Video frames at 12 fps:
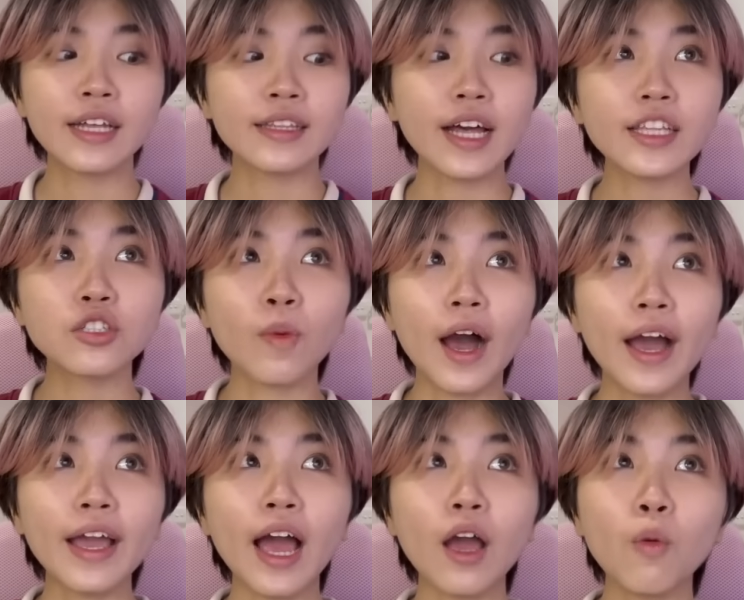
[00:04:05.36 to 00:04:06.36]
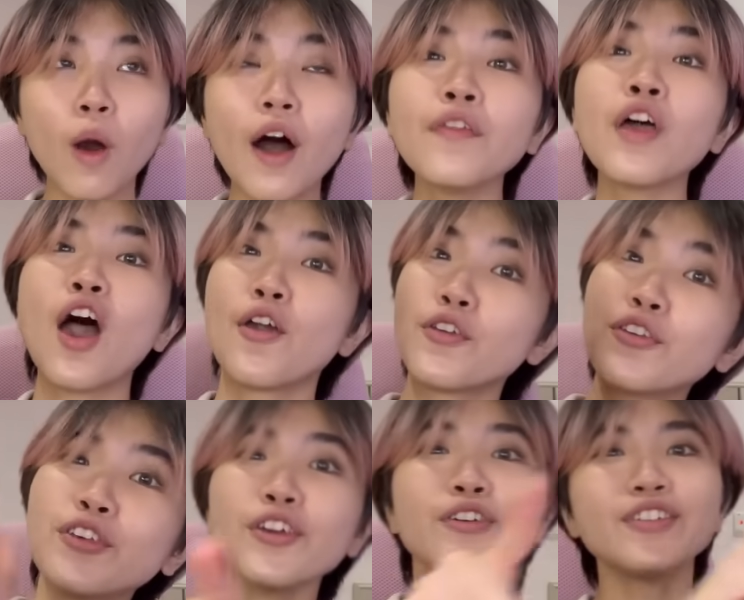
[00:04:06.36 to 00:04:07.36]
That's why I want
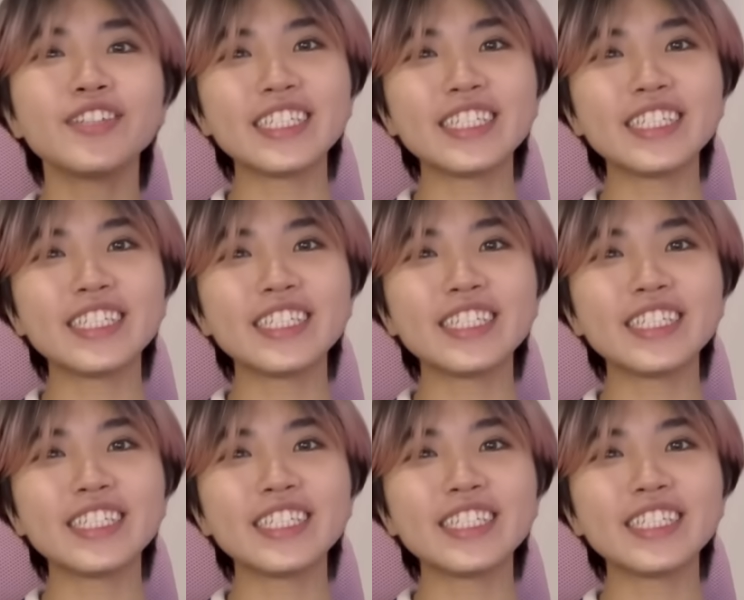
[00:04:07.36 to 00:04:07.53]
you to